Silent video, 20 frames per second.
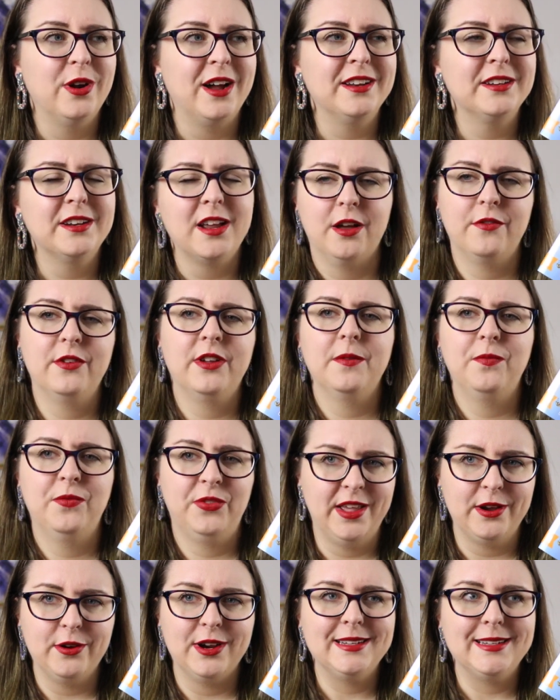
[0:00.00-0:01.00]
uncover
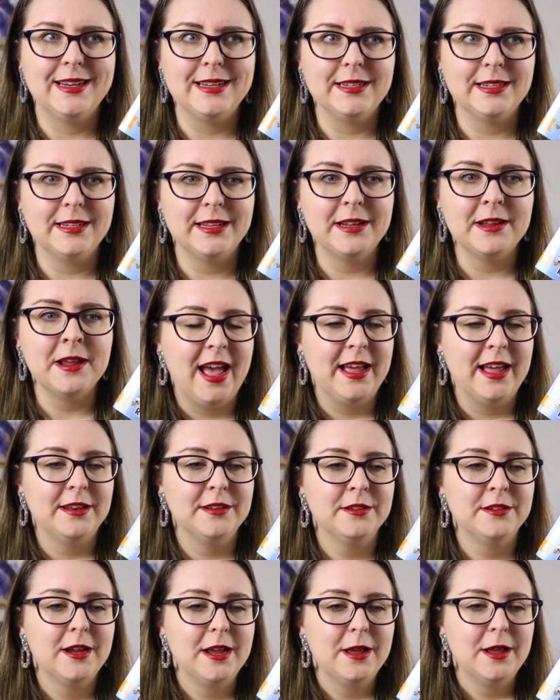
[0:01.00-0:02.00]
their identity
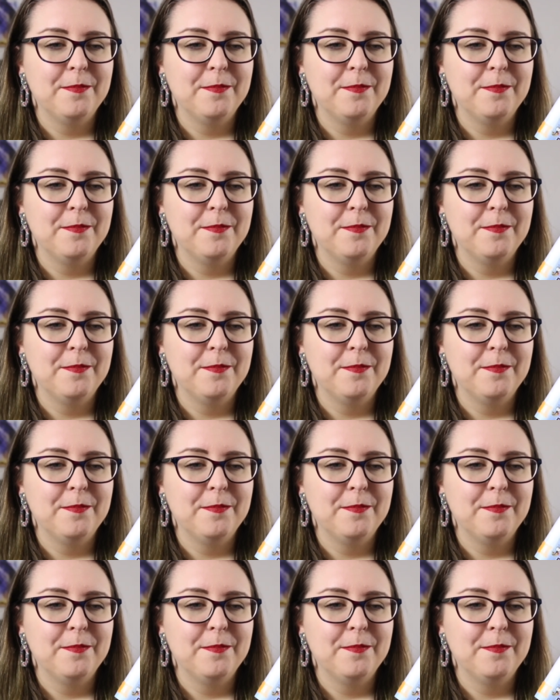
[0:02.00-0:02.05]
and